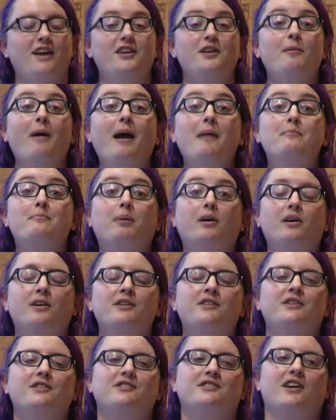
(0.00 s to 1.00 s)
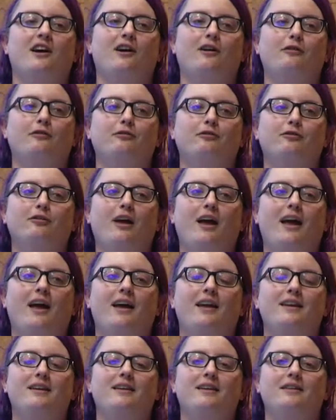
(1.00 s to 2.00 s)
You might burn yourself,
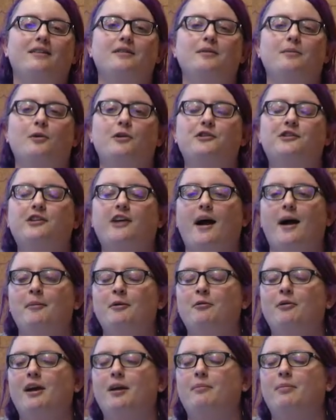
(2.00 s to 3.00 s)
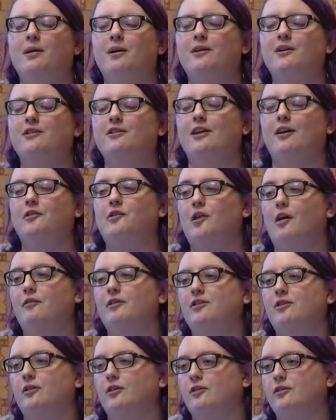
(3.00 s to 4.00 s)
and the most common way to burn yourself is
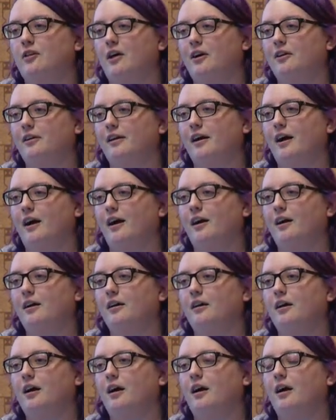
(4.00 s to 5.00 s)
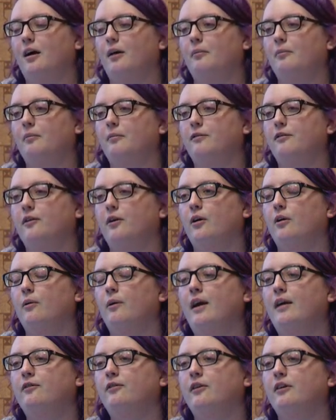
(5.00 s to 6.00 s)
obviously a soldering iron. Um, for a
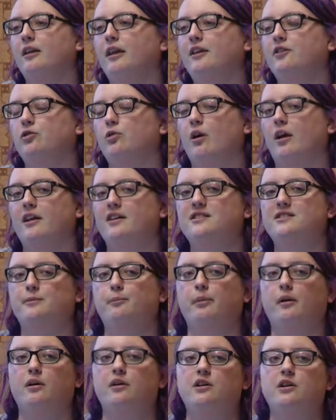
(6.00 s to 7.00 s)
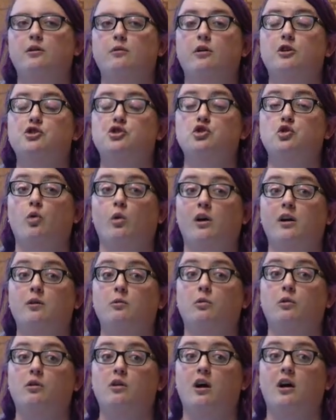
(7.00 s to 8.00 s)
way for electronics to burn you, a
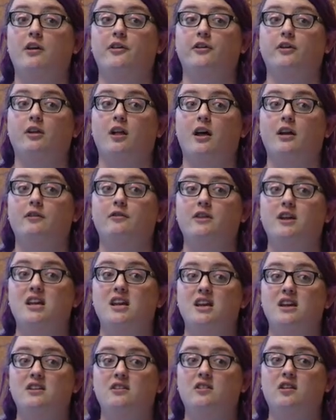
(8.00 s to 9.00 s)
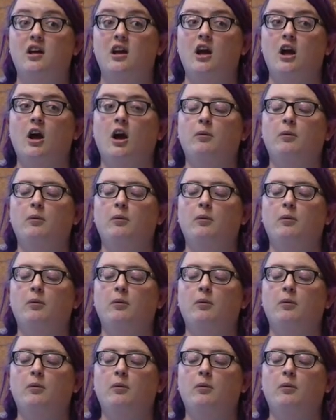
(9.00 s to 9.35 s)
short will cause a lot of heat.